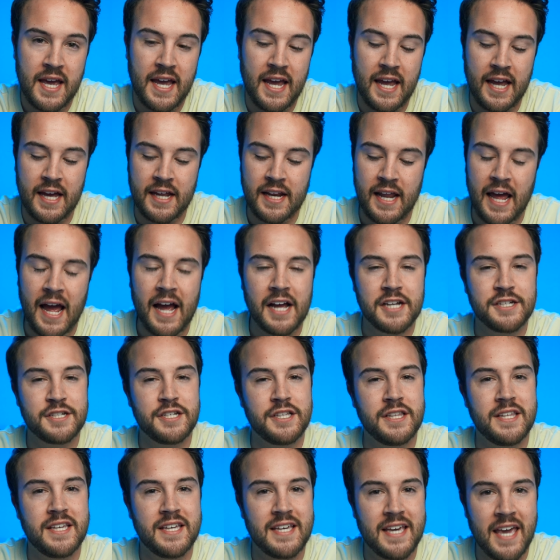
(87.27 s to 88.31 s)
and
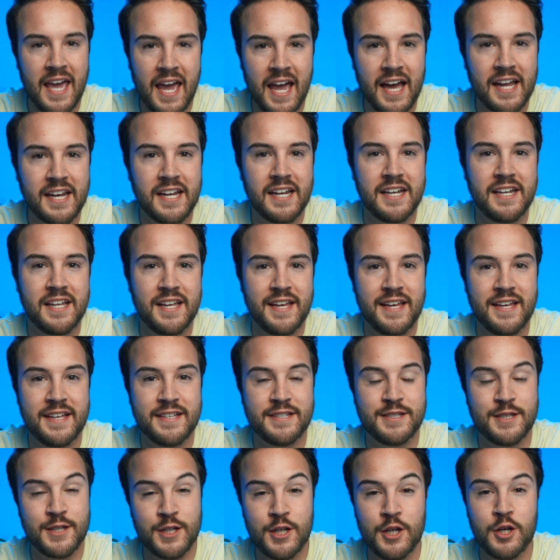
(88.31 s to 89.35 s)
actually Canon
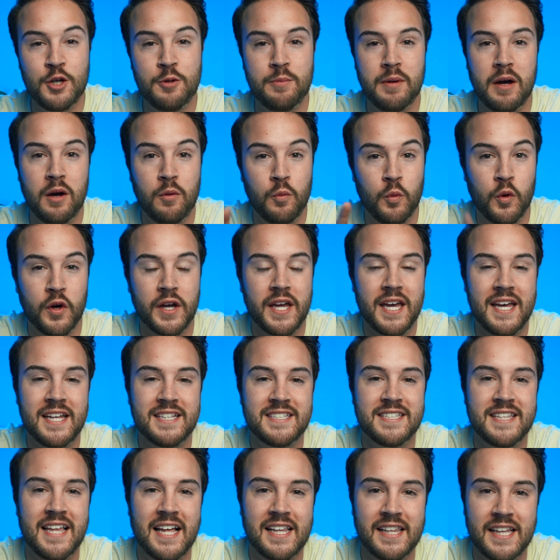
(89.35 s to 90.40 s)
is too, but we'll get
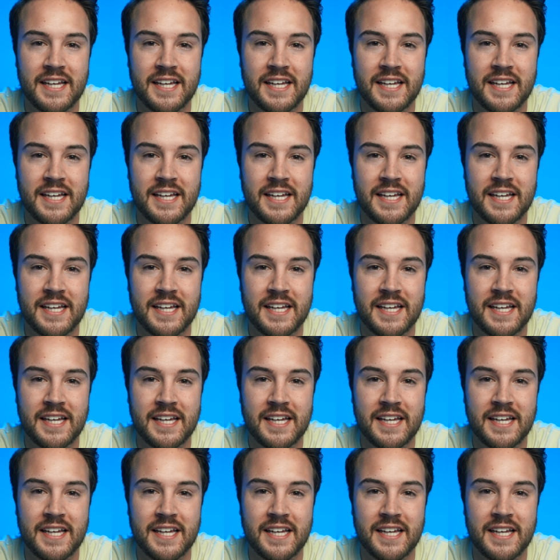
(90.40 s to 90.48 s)
into that